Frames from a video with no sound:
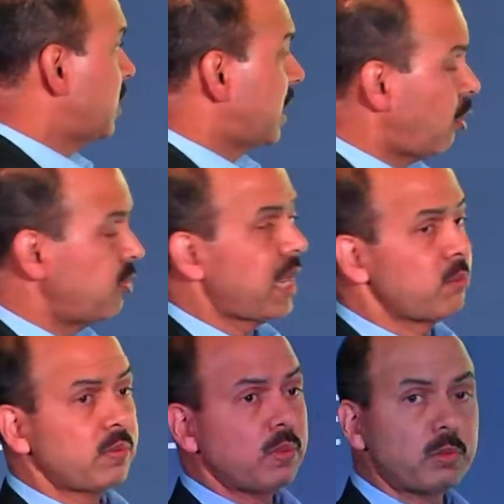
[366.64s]
the
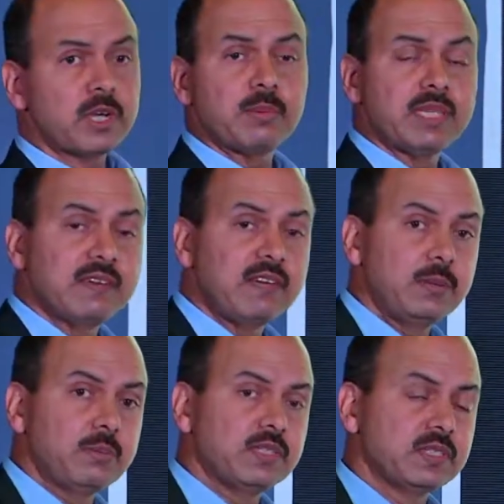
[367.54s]
downtime of the motor by seventy
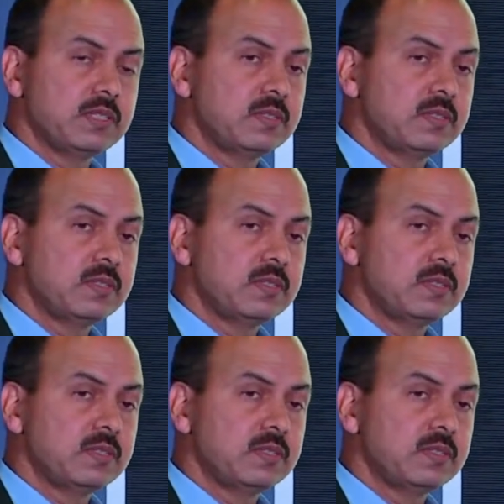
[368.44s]
percent.